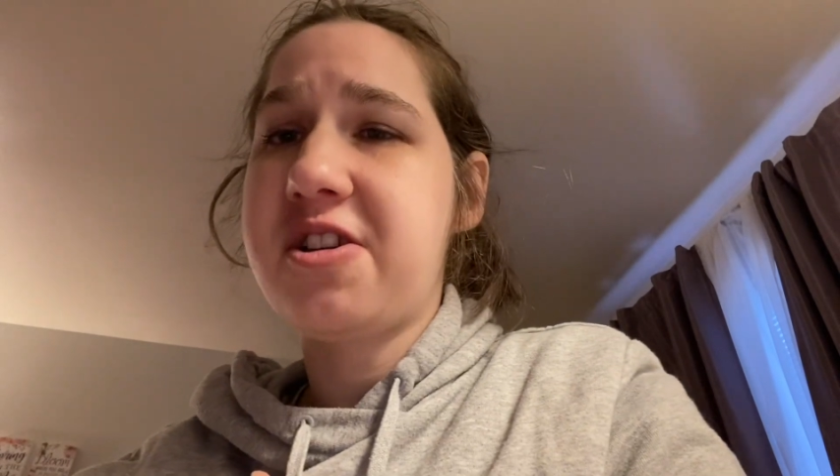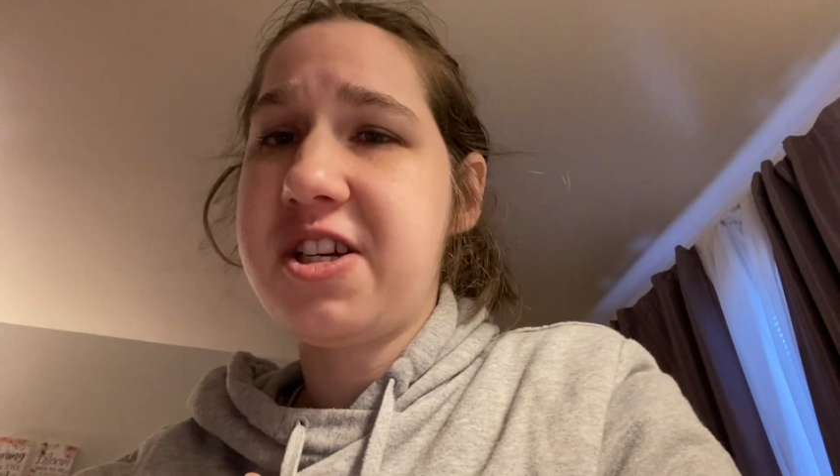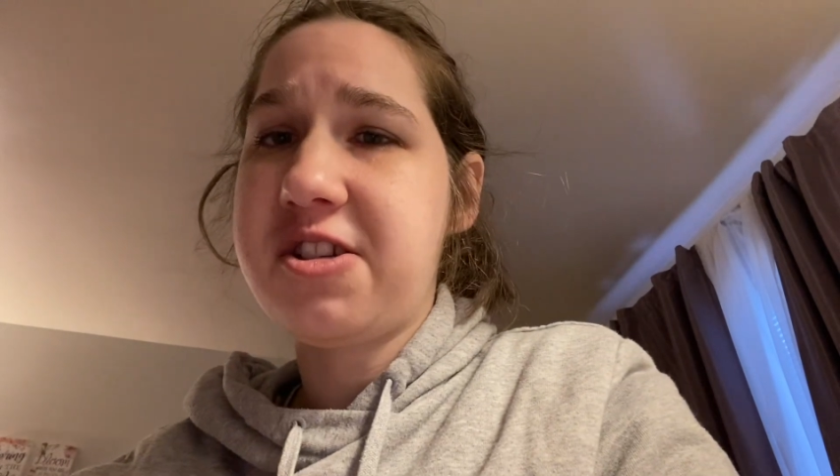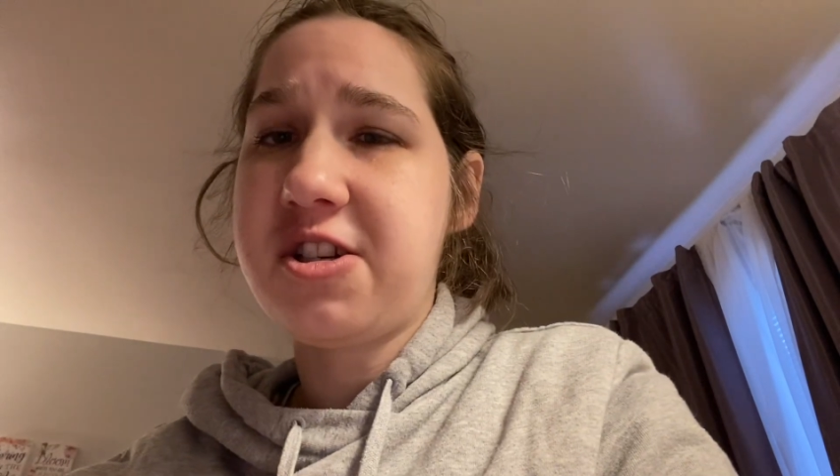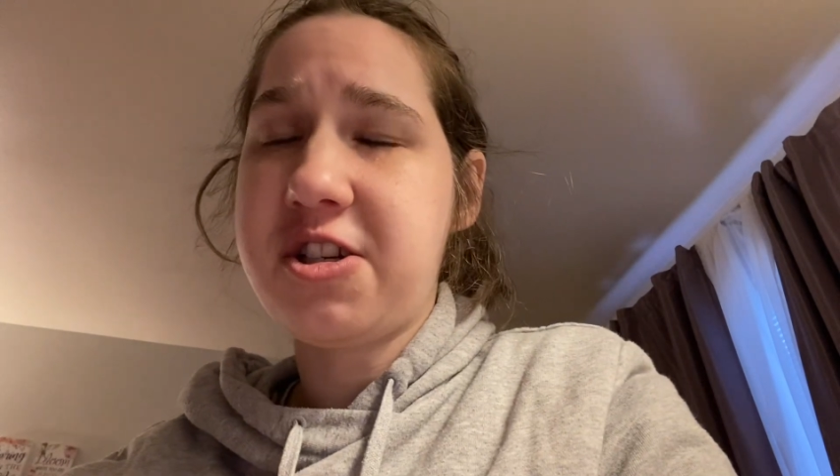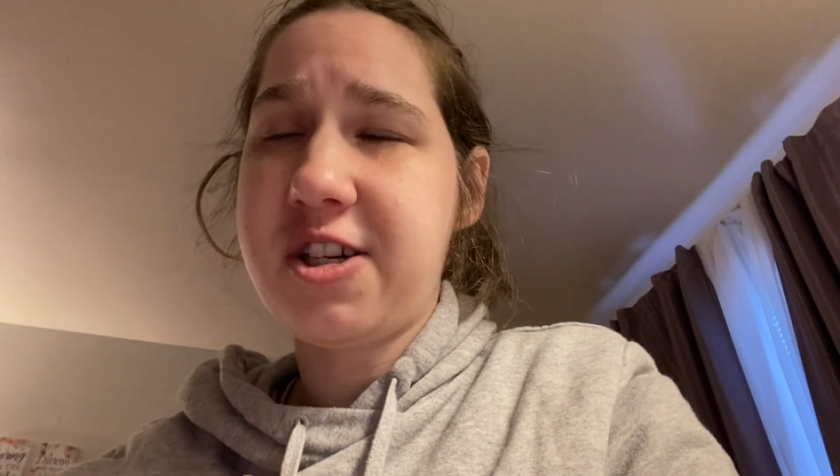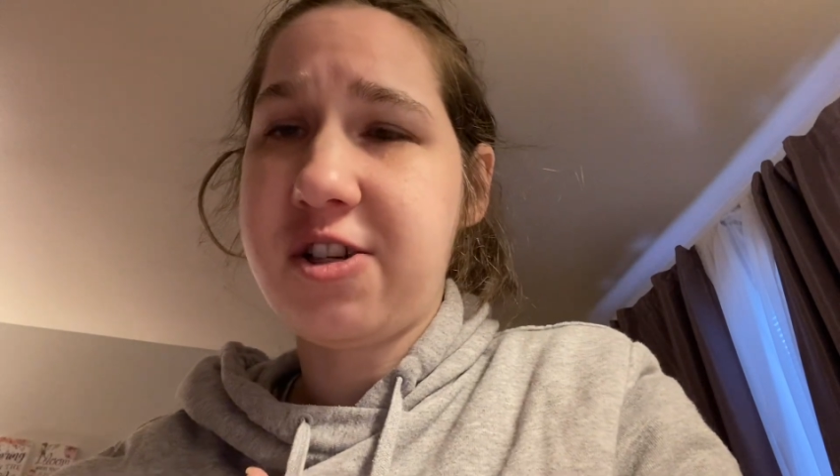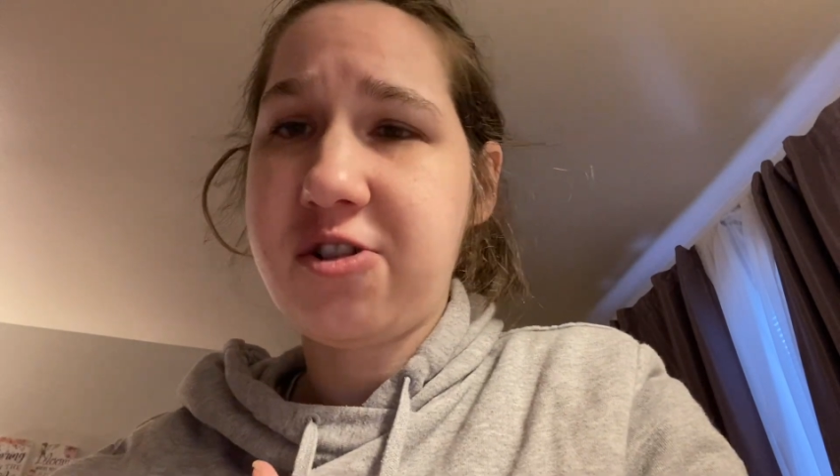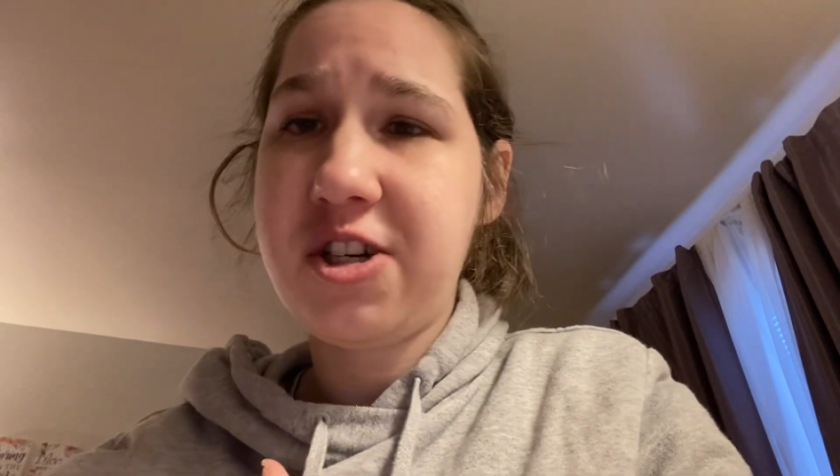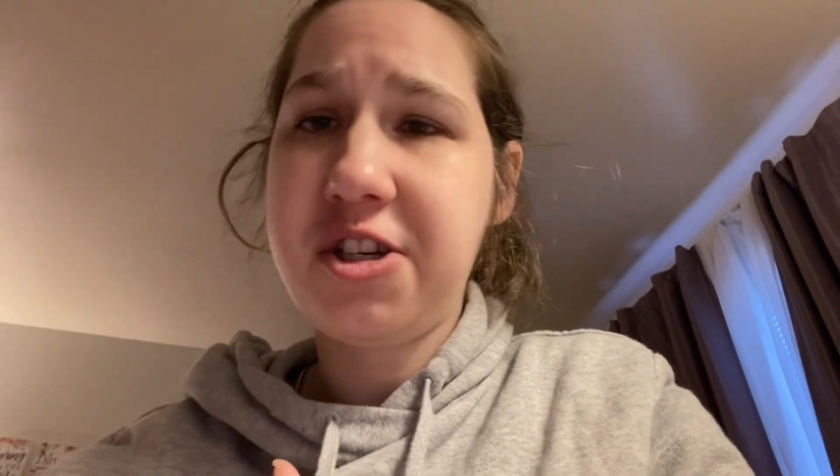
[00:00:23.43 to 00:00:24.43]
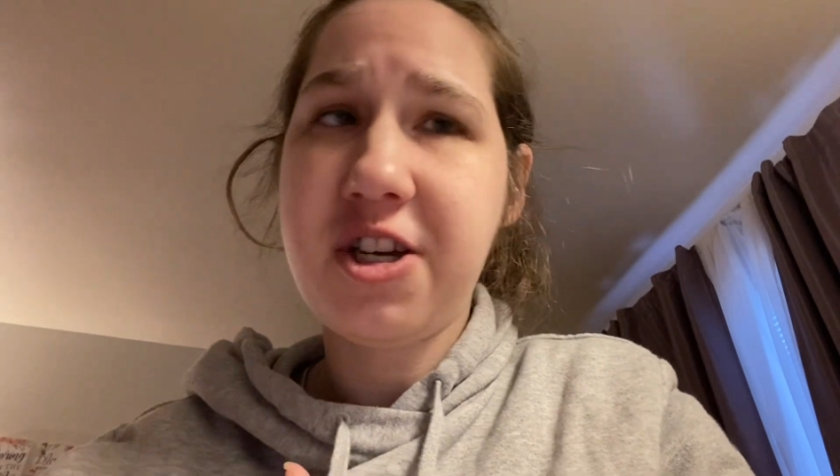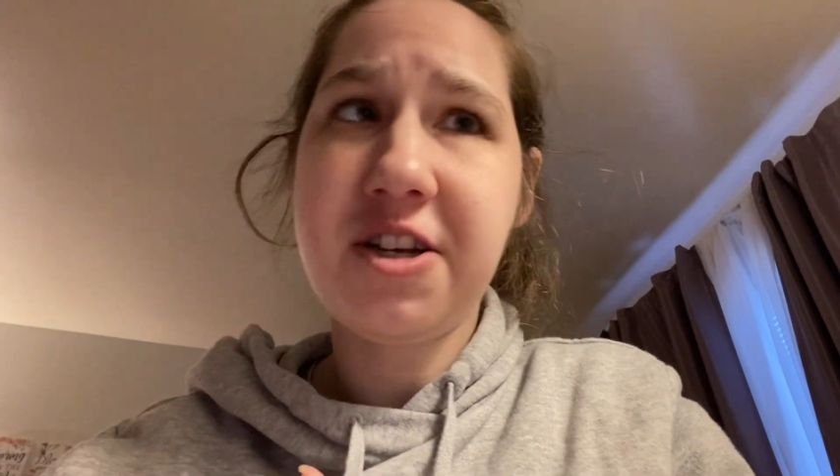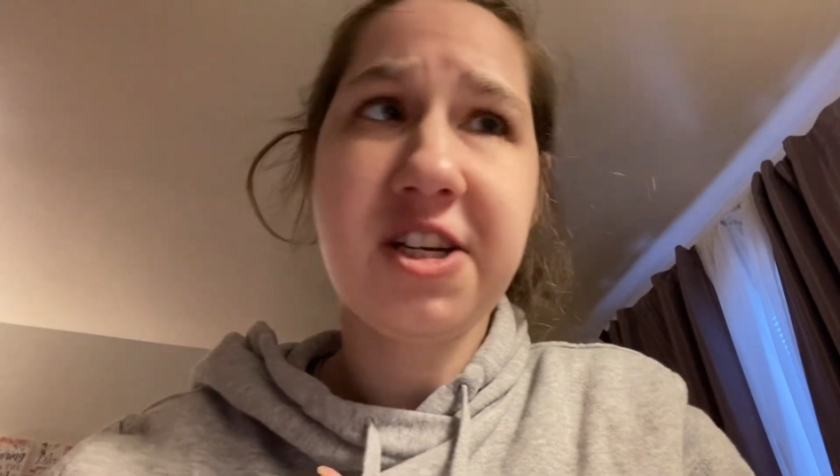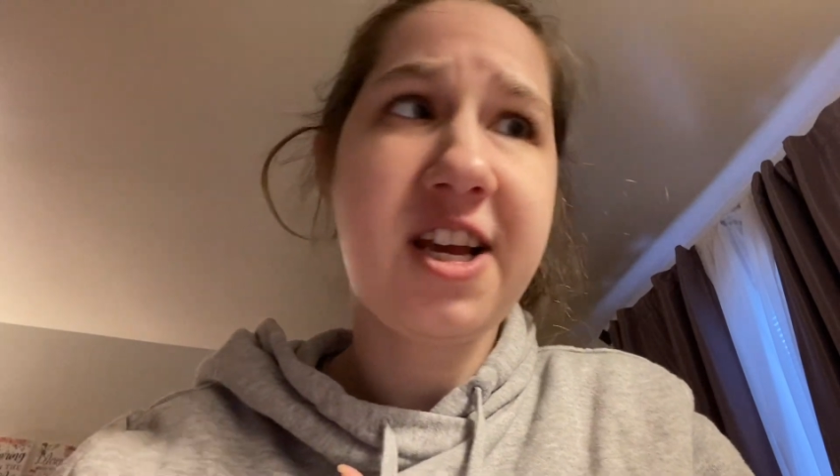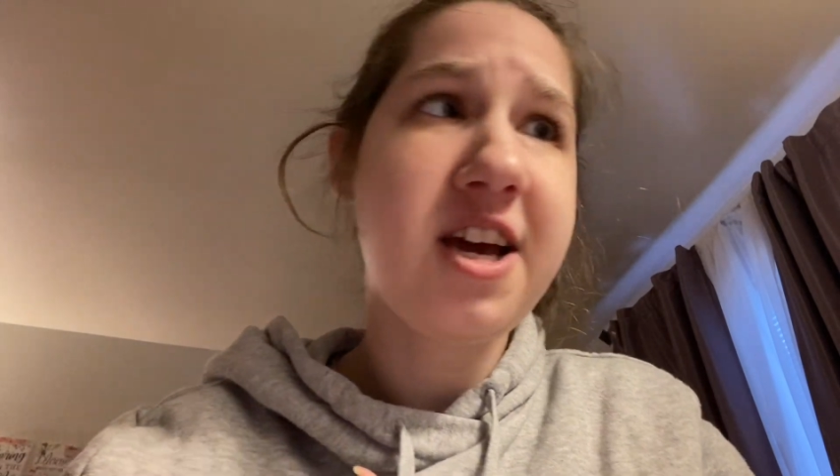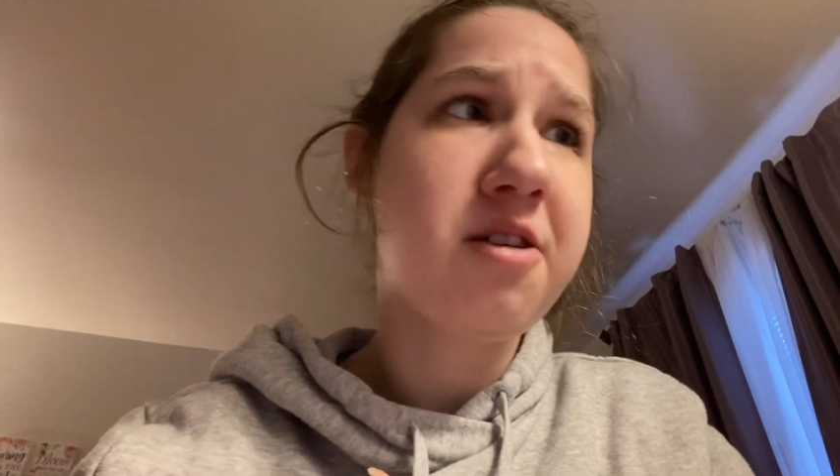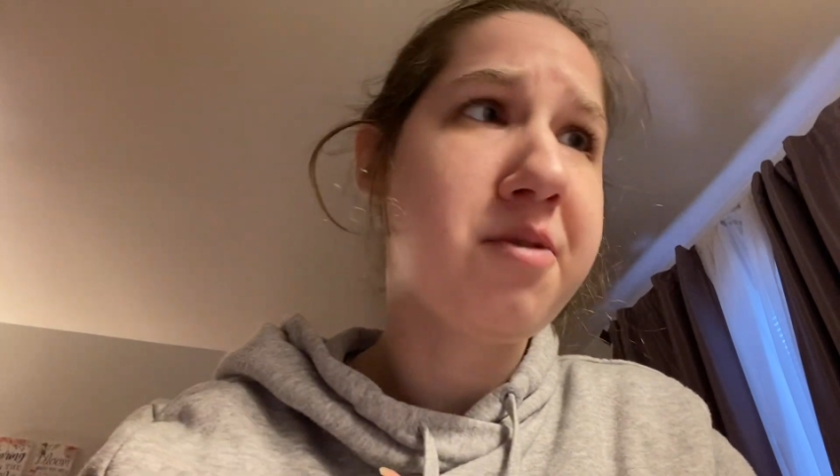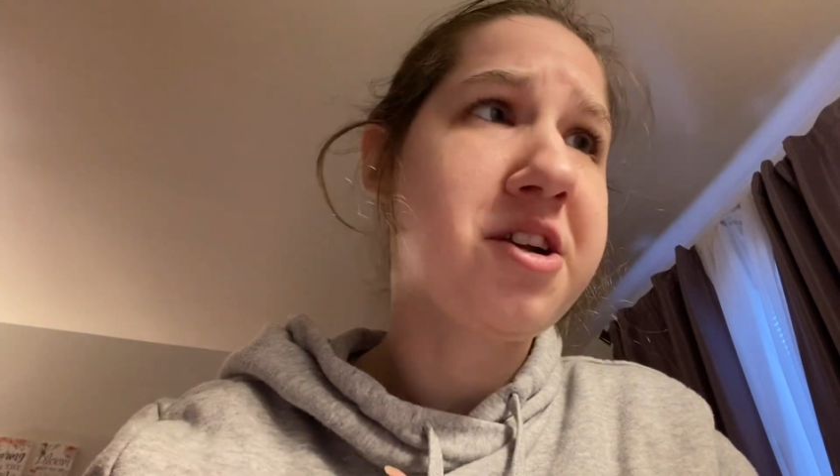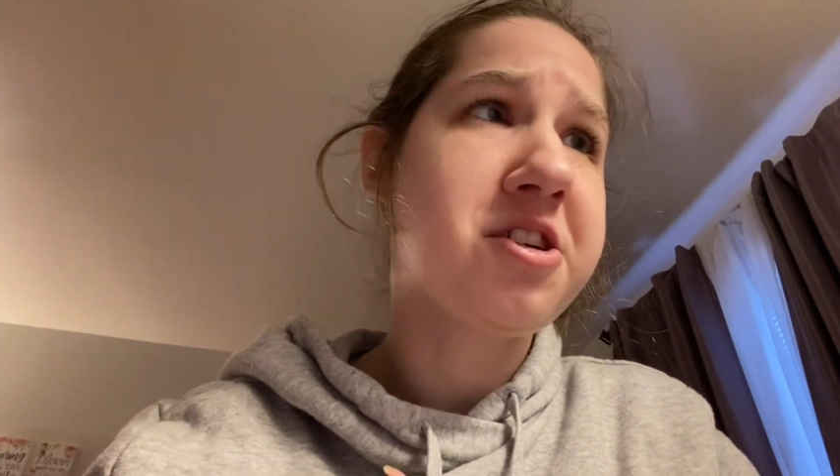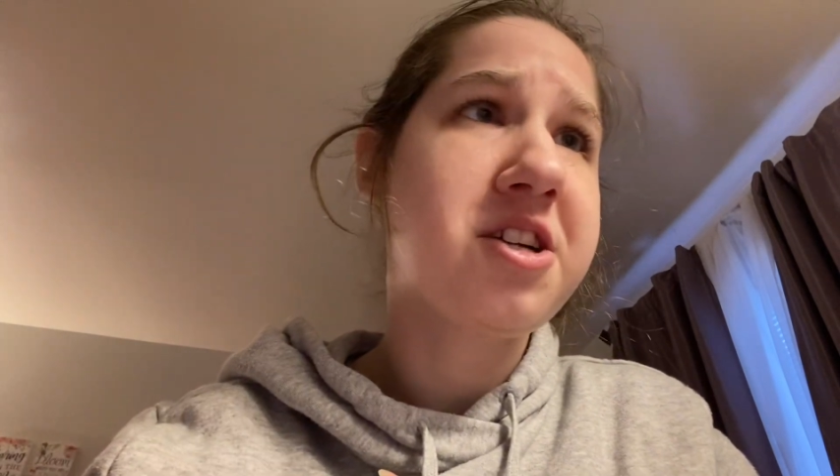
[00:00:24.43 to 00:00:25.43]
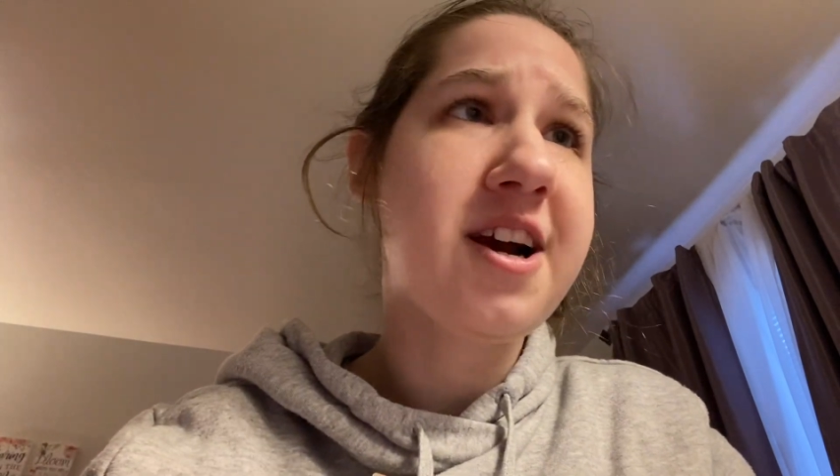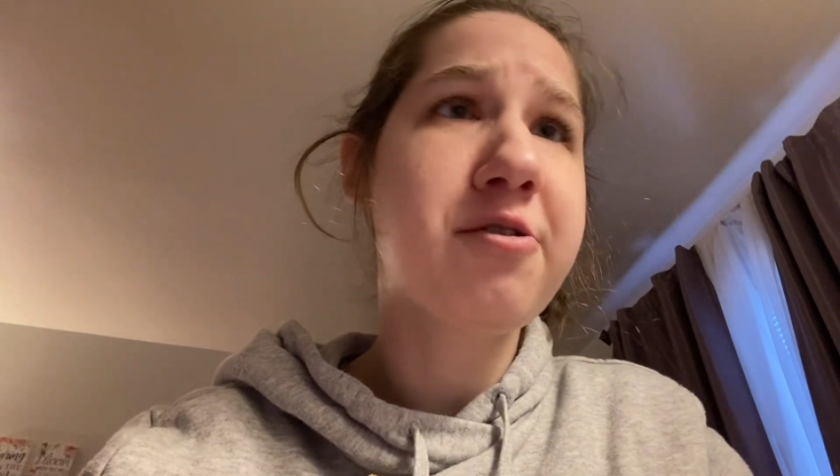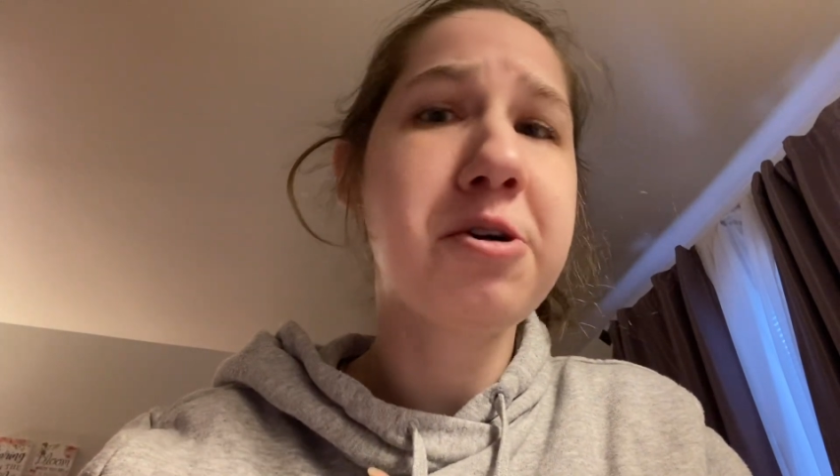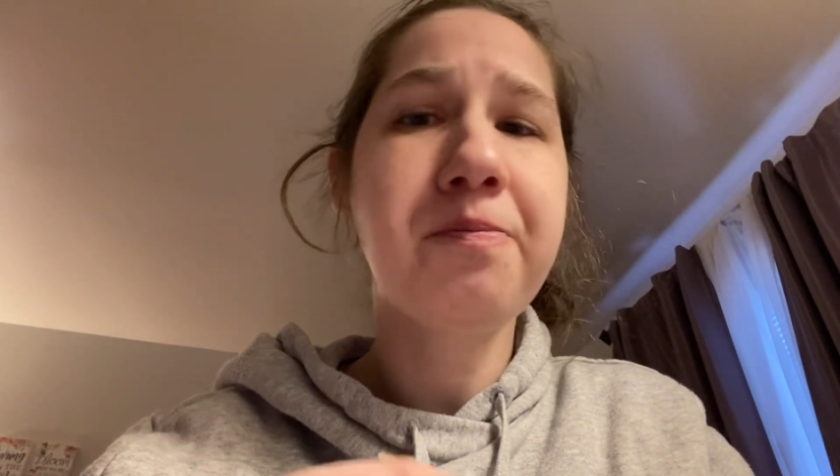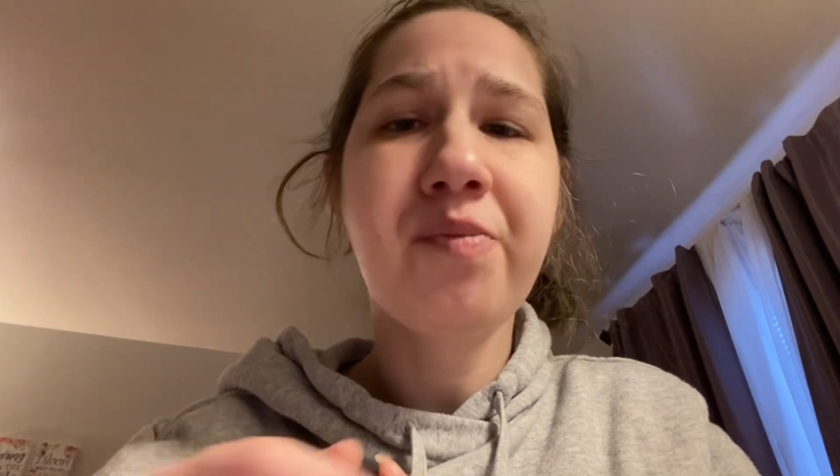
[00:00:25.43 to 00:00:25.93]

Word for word: Issa Snow Green, Jessica Red Tower.